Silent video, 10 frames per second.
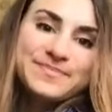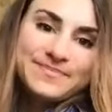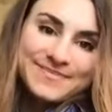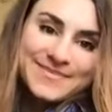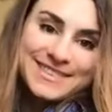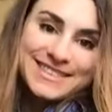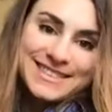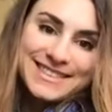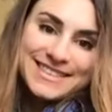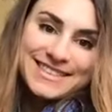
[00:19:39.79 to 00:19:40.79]
Yes,
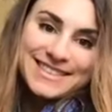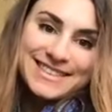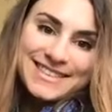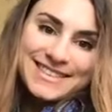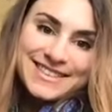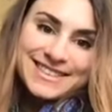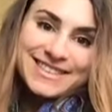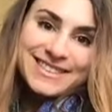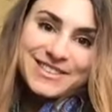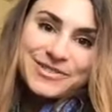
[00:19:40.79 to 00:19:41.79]
definitely.
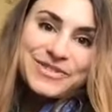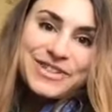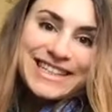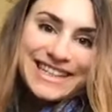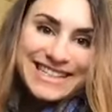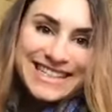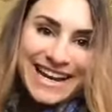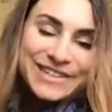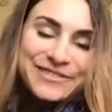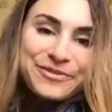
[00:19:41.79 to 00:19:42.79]
So really
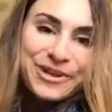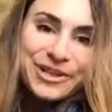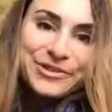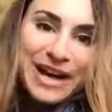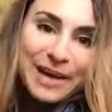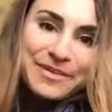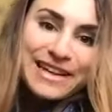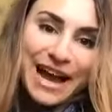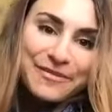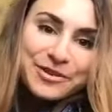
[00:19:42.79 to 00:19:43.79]
excited for you. Happy to
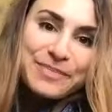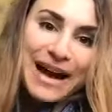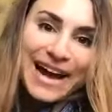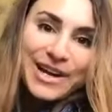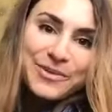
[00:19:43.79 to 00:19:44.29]
have you back.